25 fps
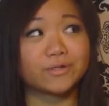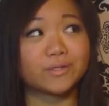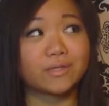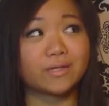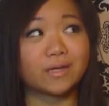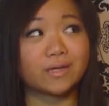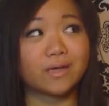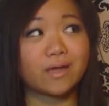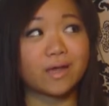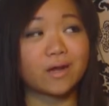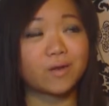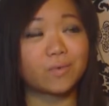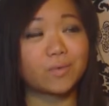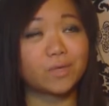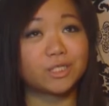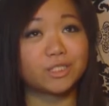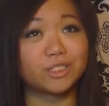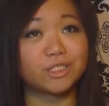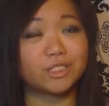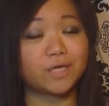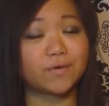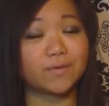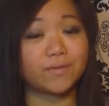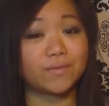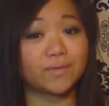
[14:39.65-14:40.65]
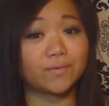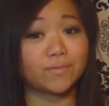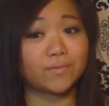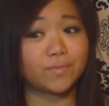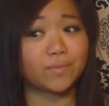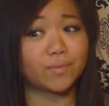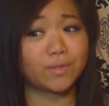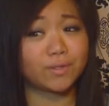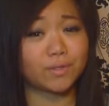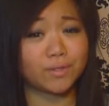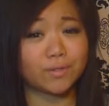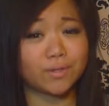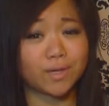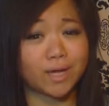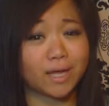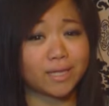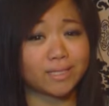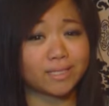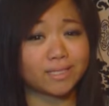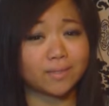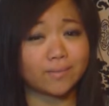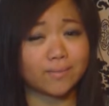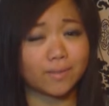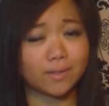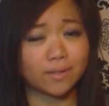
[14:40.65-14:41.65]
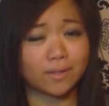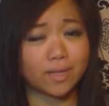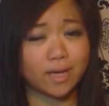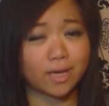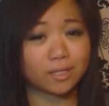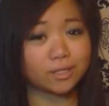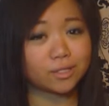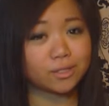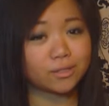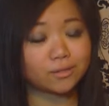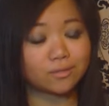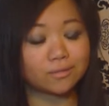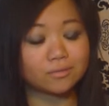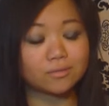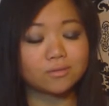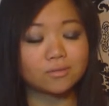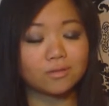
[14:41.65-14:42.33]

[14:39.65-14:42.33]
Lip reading: and I kind of want to share with you guys about that too.